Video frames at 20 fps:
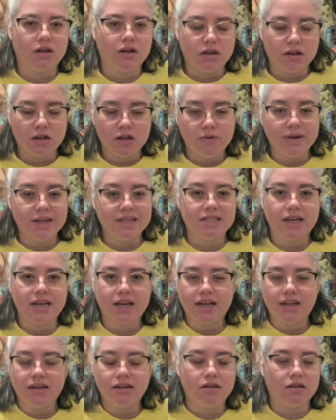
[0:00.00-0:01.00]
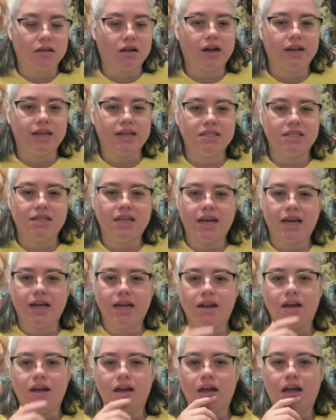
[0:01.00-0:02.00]
Louis is dead, Claudia's
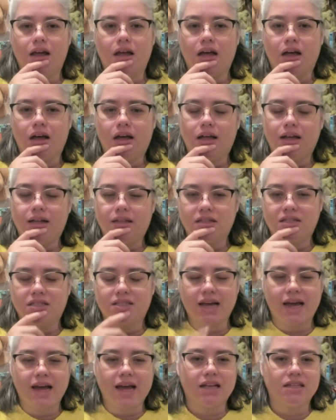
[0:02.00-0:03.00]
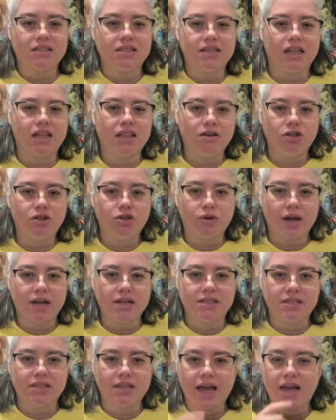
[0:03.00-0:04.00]
dead. Lestat has a yellow
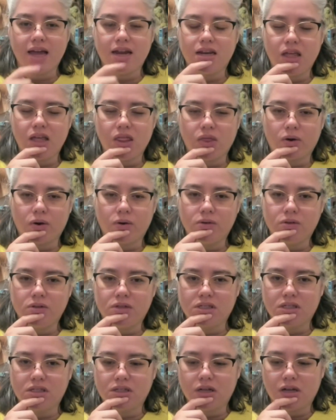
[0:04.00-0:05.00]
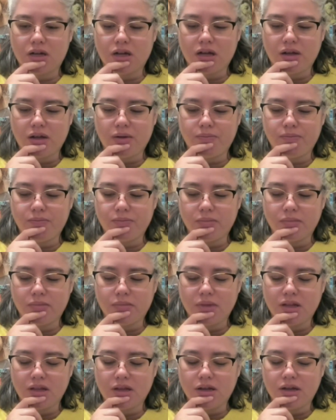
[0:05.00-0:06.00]
dress, and he throws
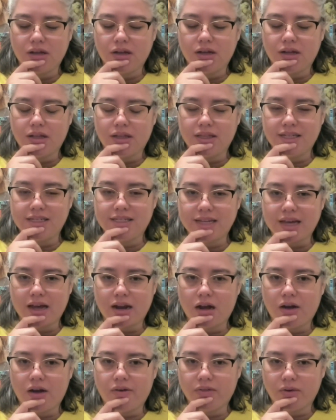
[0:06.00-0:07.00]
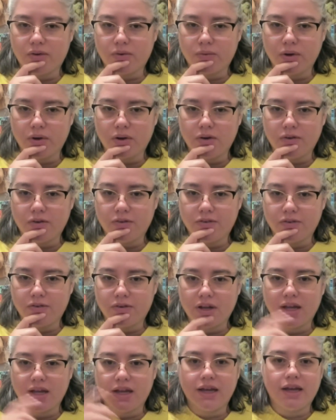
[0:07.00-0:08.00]
Lestat off the roof.
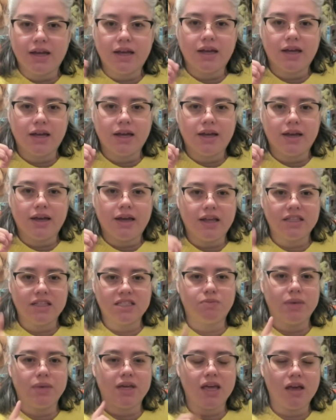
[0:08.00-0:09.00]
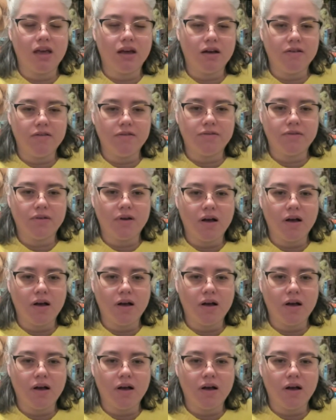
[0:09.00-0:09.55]
And speaking of,